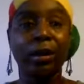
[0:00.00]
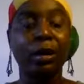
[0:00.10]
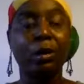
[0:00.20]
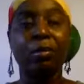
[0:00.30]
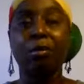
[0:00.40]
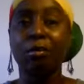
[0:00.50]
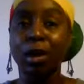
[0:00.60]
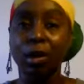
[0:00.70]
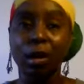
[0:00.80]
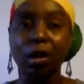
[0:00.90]
your
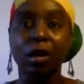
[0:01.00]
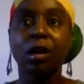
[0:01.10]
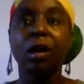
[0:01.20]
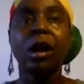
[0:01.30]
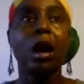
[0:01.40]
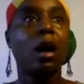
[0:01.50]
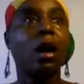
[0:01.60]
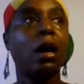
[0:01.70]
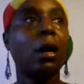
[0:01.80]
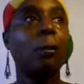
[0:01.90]
milk,
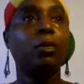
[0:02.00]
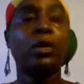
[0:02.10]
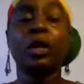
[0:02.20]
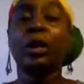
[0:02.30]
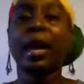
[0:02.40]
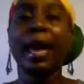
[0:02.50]
your